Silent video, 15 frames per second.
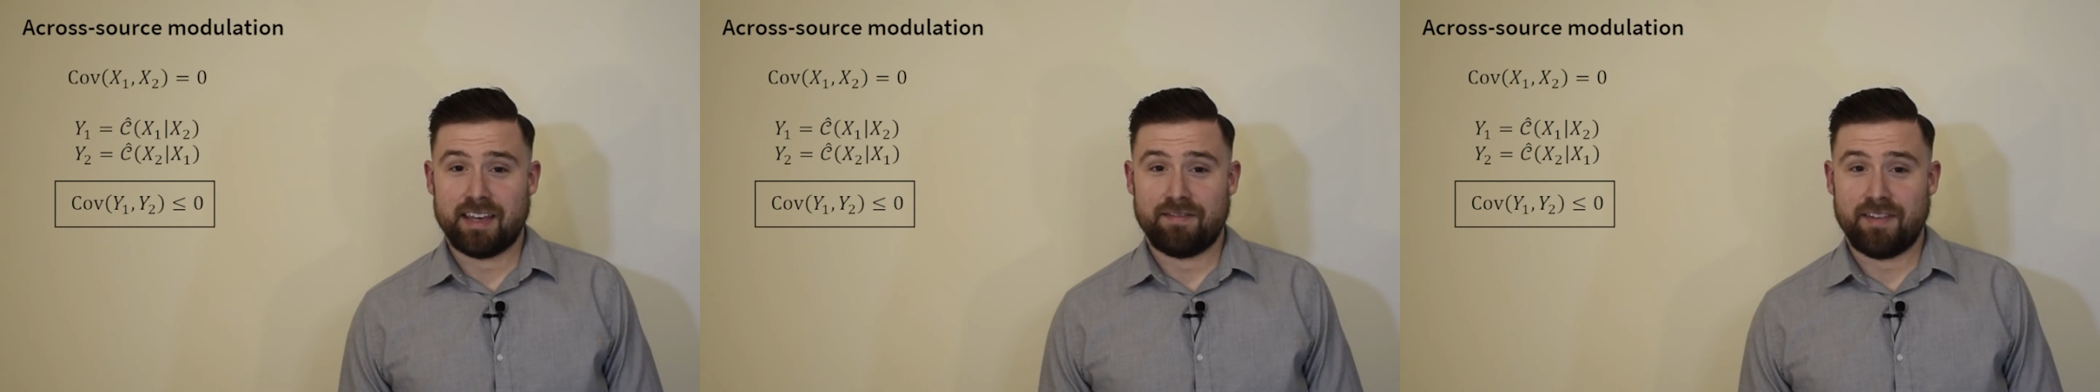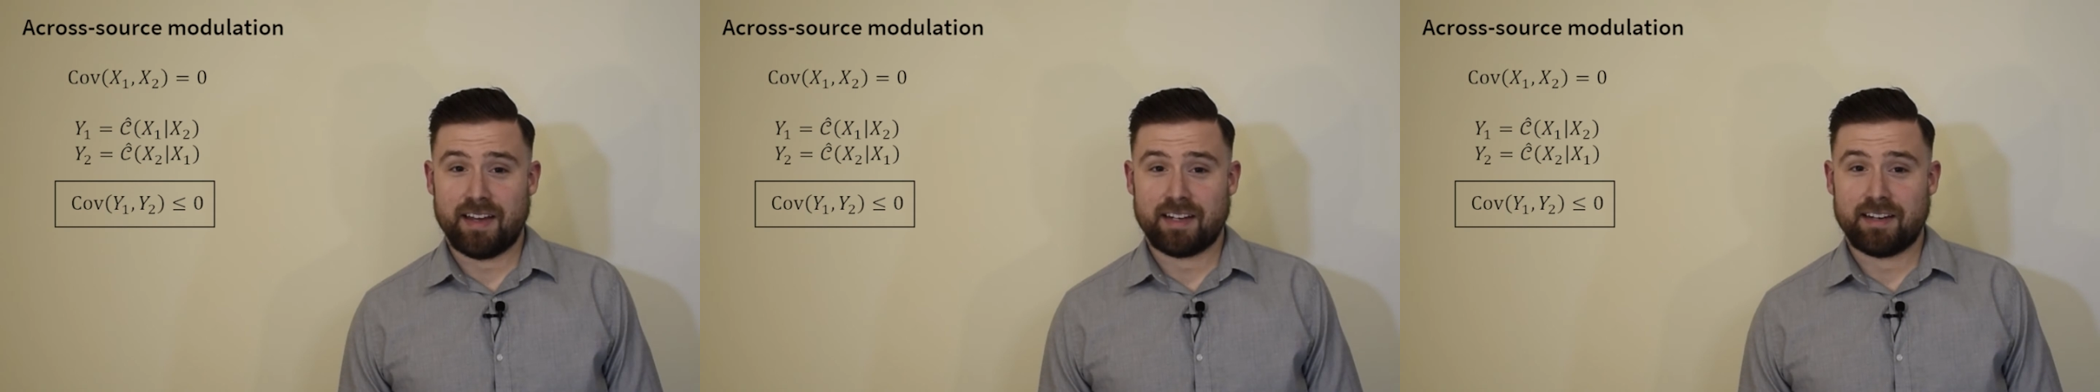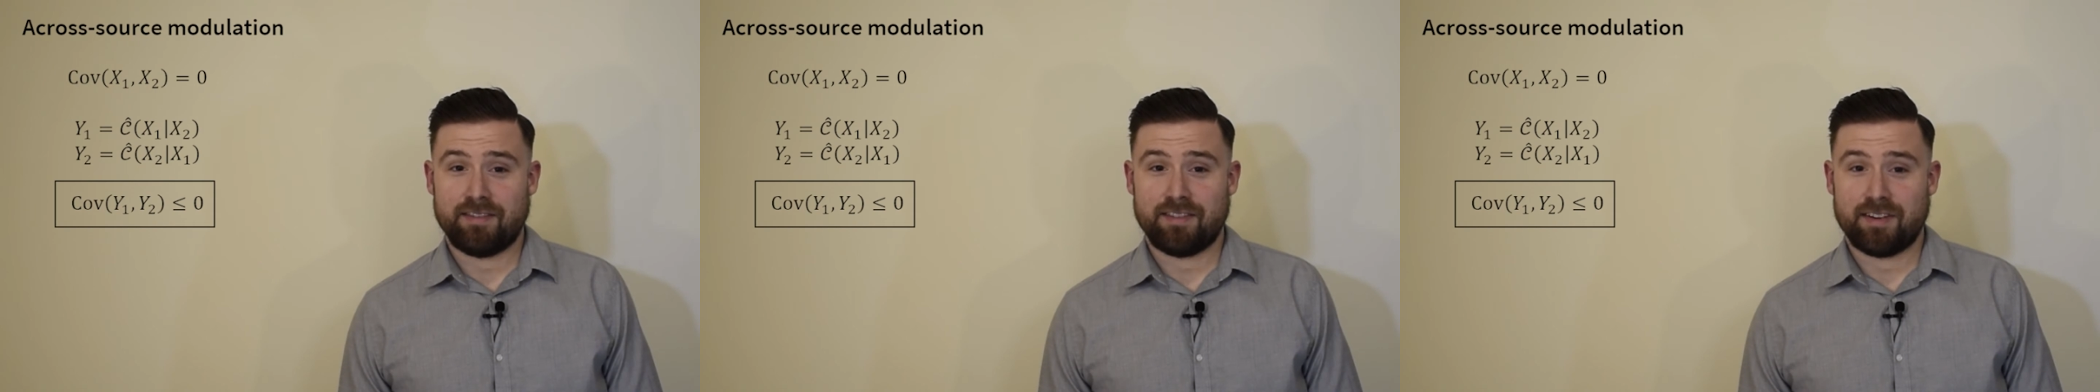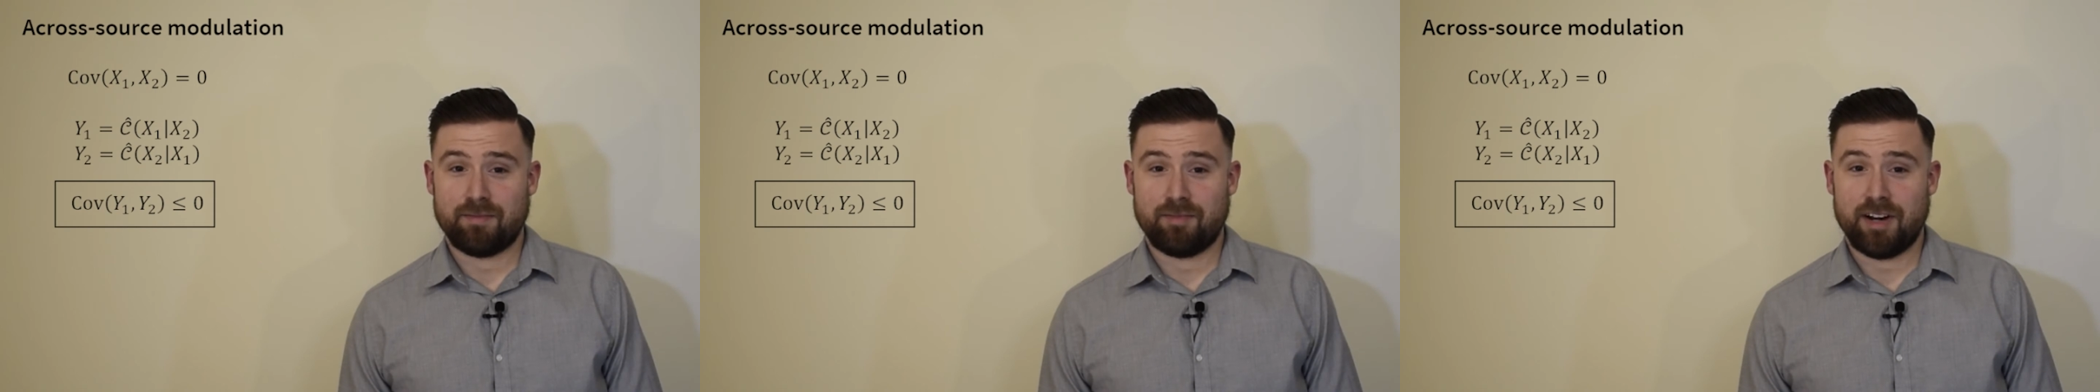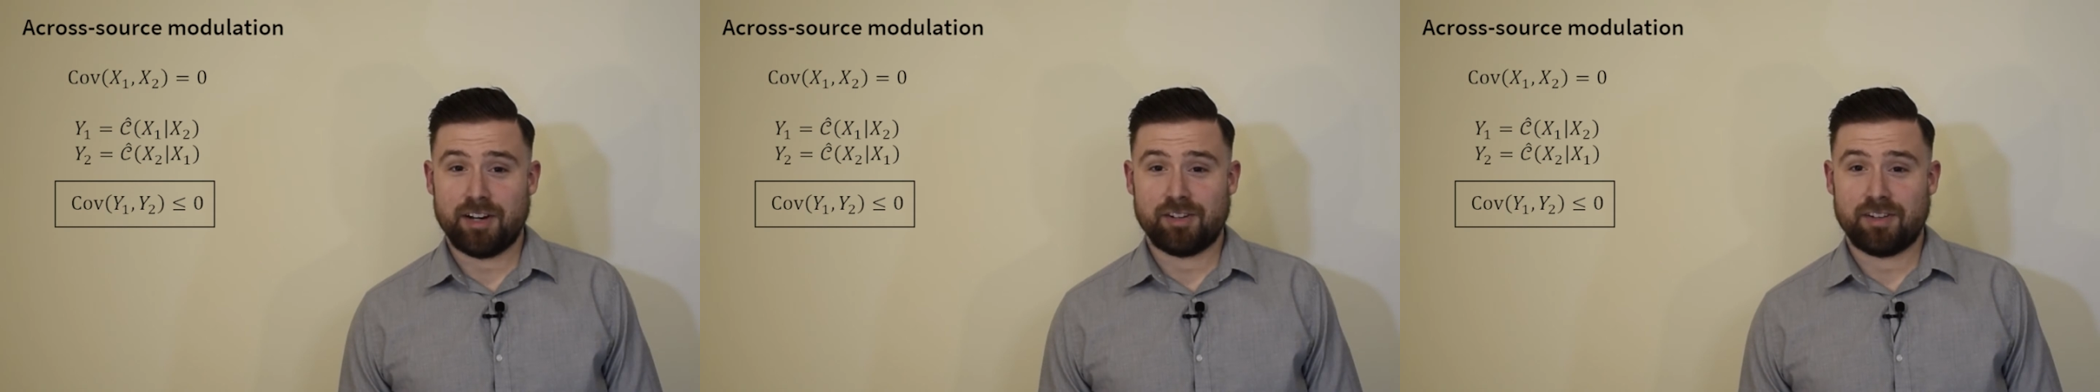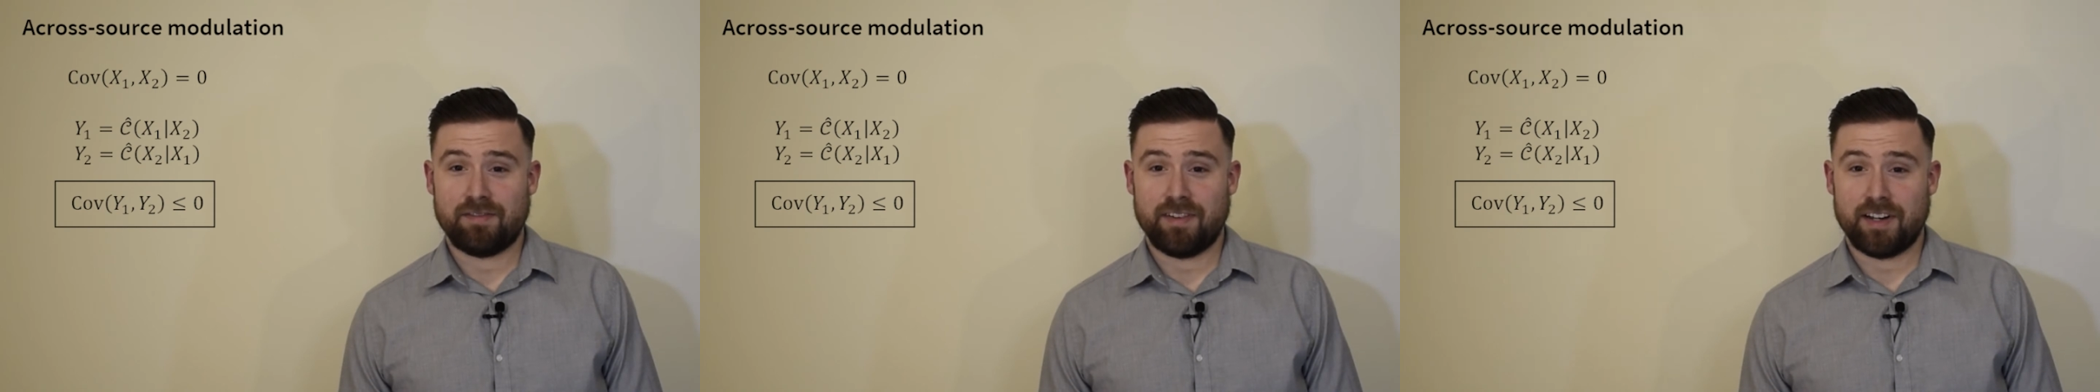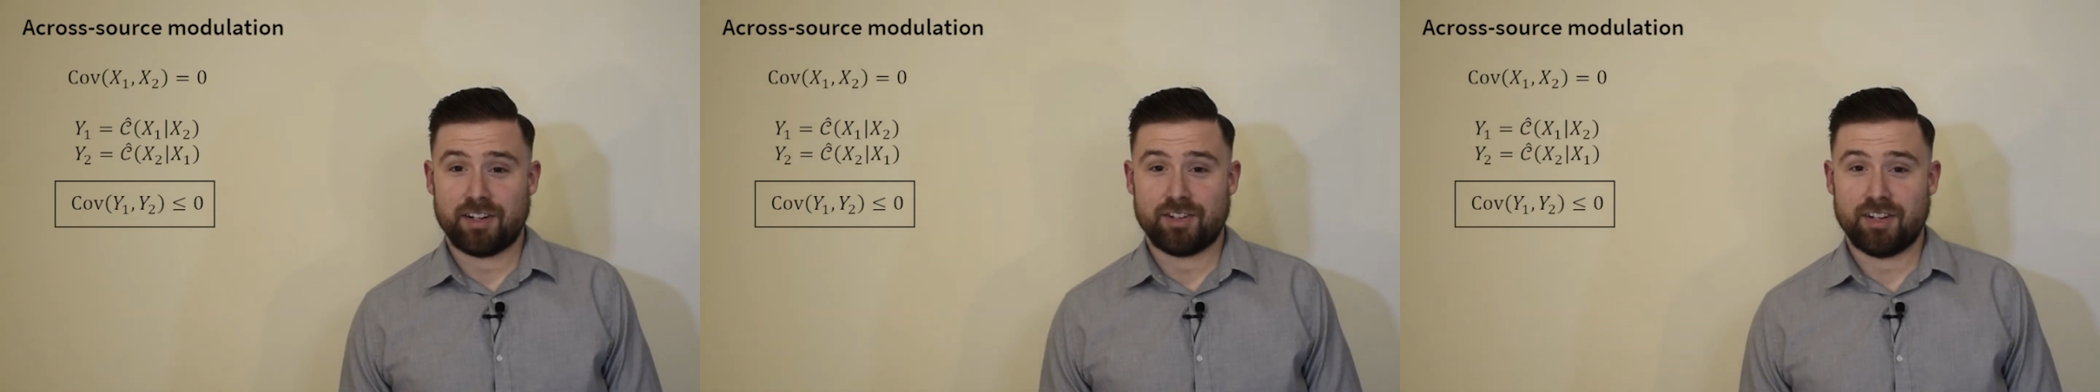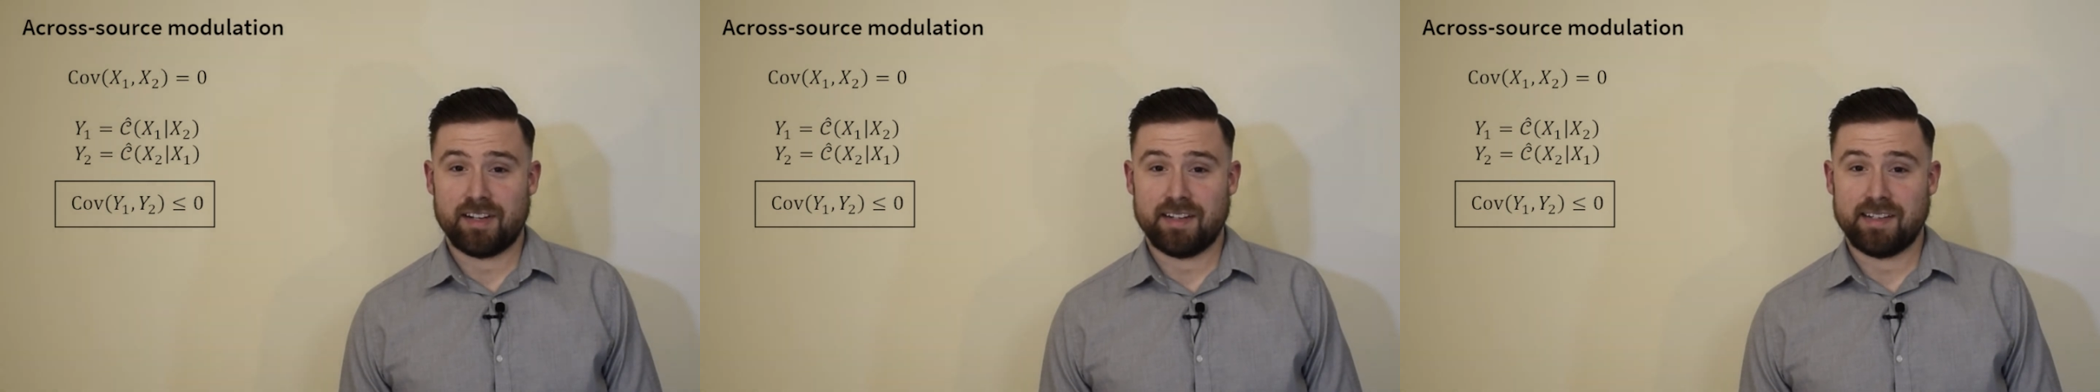effective compression
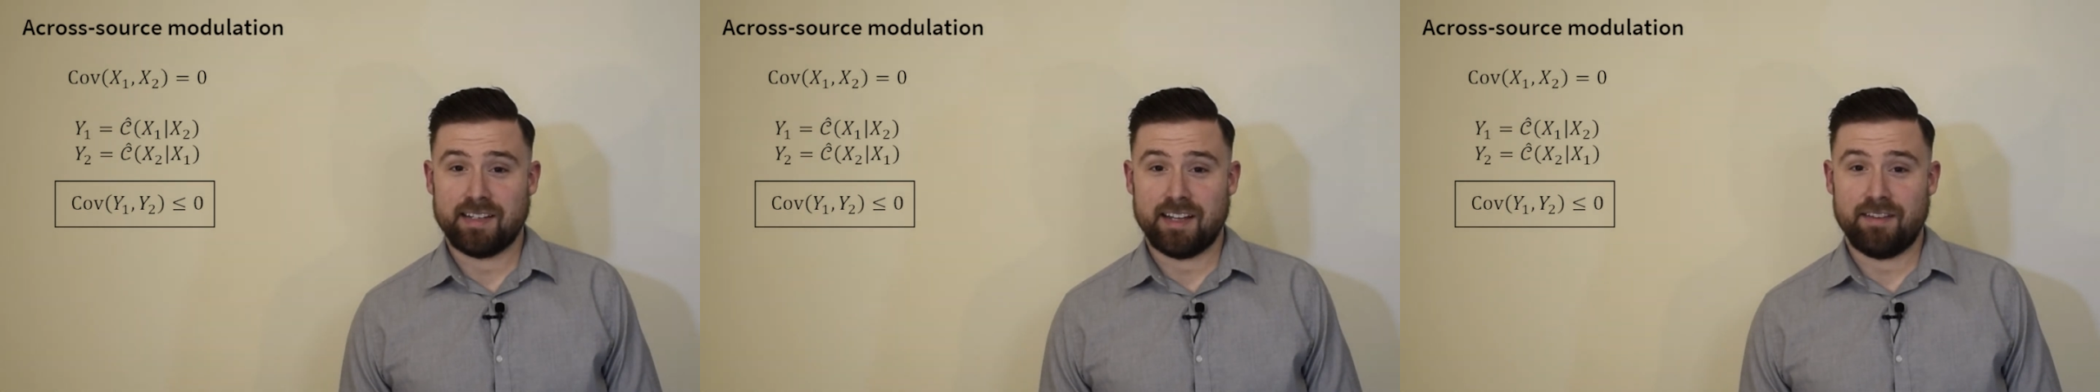functions